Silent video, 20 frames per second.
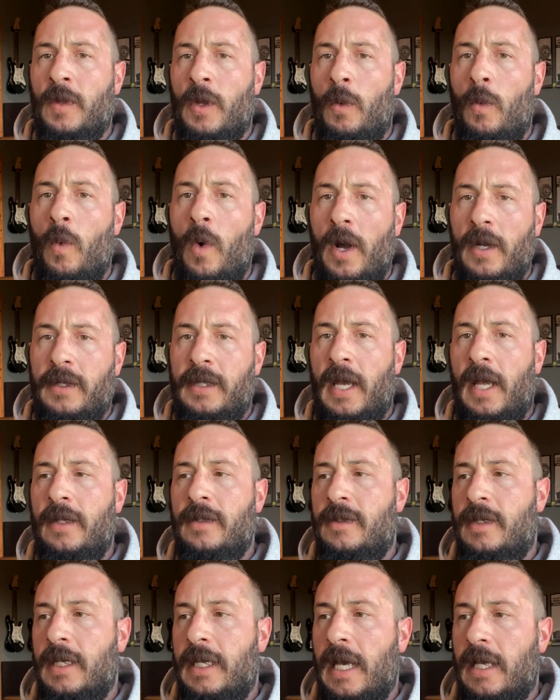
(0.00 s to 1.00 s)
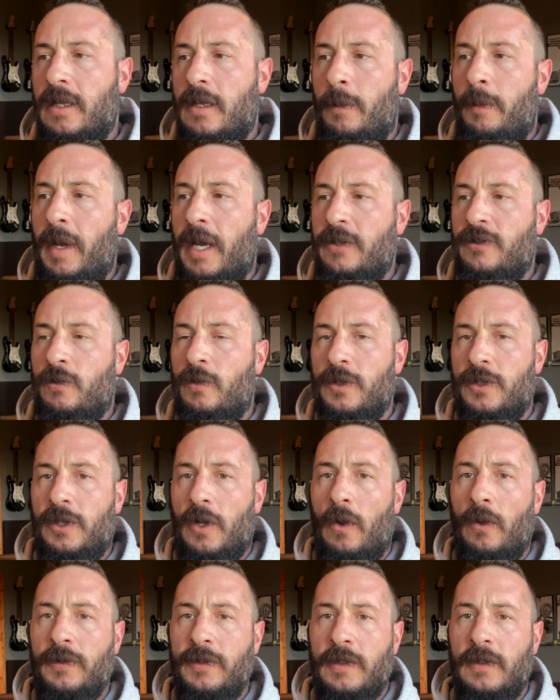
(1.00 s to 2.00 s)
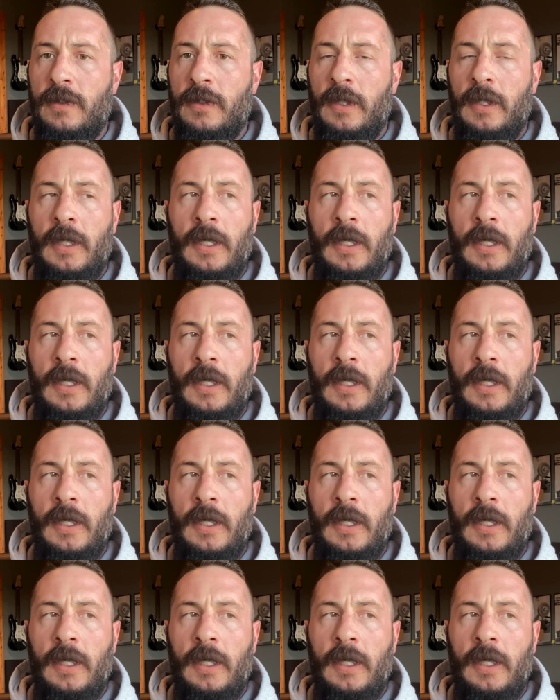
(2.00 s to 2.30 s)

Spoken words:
what tends to get the best results.